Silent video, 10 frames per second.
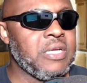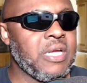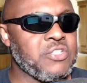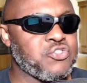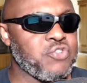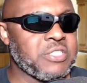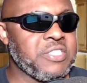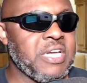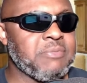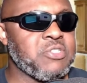
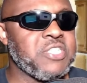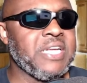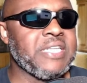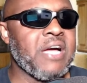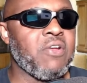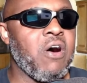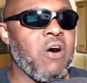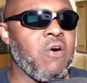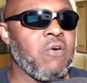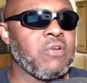instructed him to take down
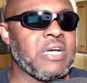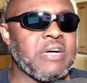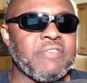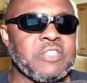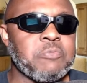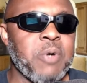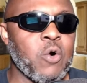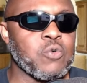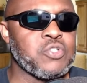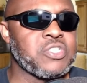all of his
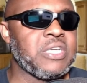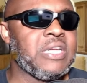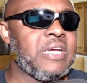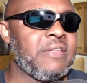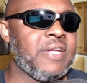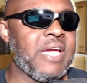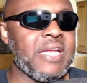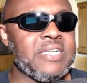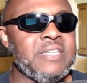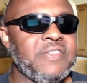posts that
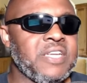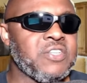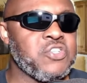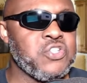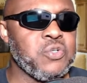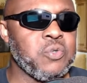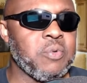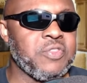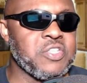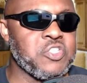had anything to do
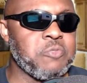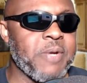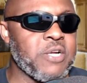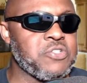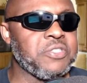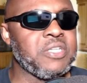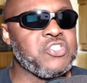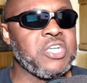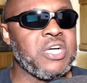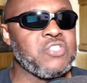with disparaging the
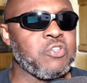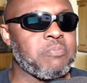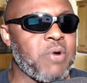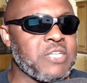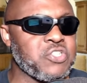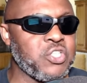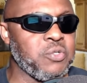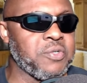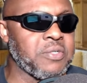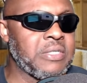judge or the
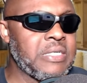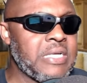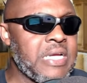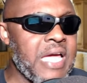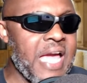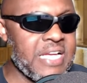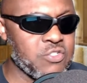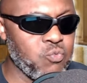prosecutor, as